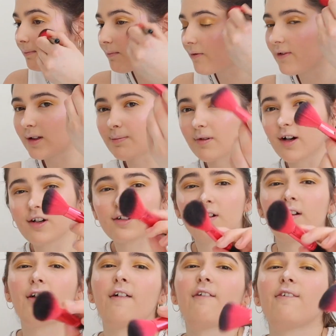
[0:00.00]
with this brush.
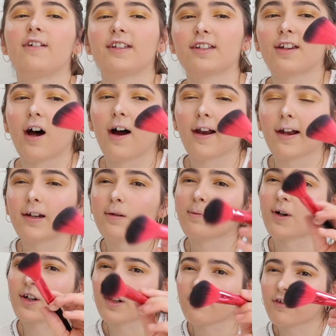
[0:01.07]
This is a highlighter
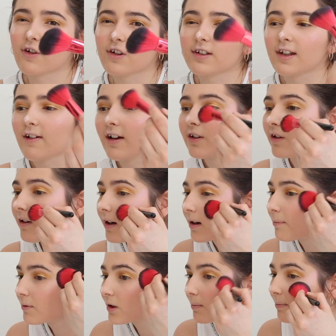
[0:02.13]
brush, I forgot to say that, sorry.
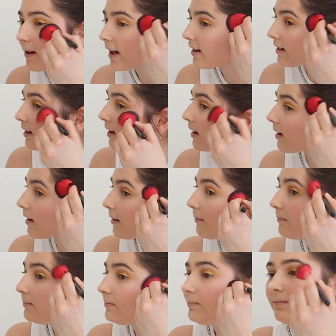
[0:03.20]
And I'm just blending it
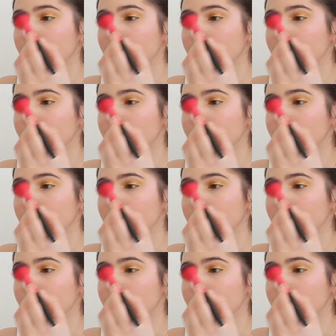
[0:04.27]
in.